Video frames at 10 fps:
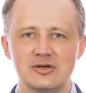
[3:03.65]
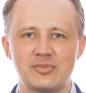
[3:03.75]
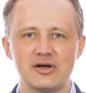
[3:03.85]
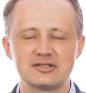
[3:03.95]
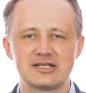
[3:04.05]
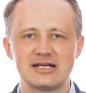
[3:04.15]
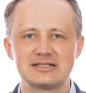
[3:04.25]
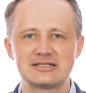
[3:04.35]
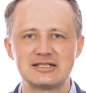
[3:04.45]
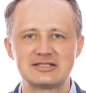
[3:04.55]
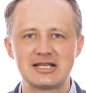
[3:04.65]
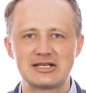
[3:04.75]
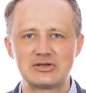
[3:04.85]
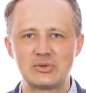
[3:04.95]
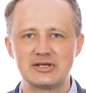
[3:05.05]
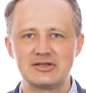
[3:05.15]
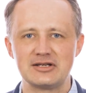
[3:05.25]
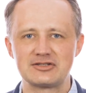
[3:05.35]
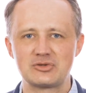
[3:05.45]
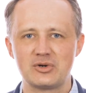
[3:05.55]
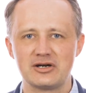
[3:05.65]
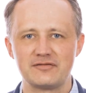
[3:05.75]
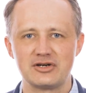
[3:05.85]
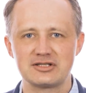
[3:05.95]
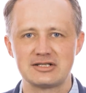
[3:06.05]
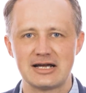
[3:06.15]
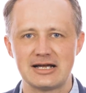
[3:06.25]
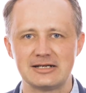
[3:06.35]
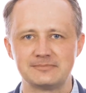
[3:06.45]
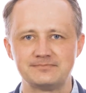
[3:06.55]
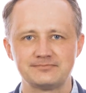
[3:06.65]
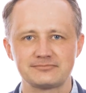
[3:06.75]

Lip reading: Paul says in 2 Corinthians 12, verse 9,